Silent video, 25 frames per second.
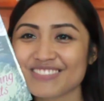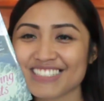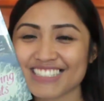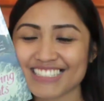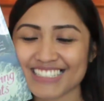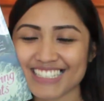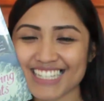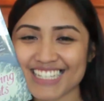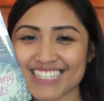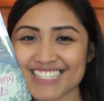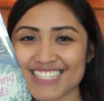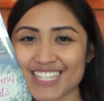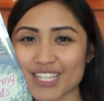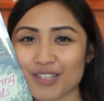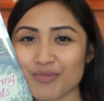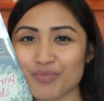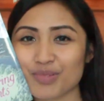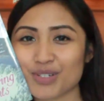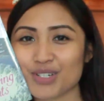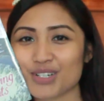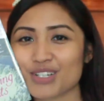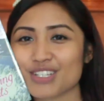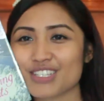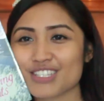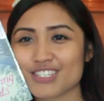classic
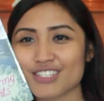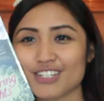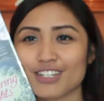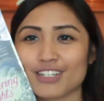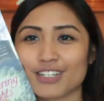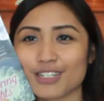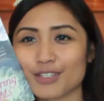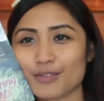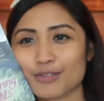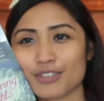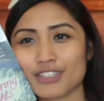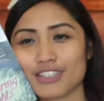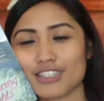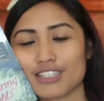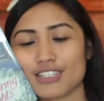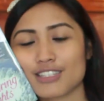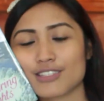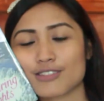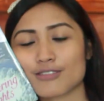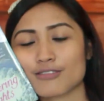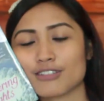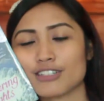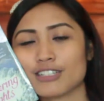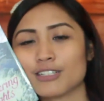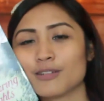books, starting with this
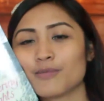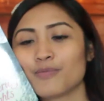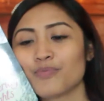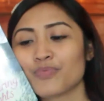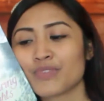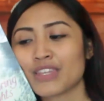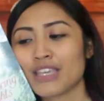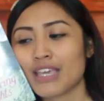one.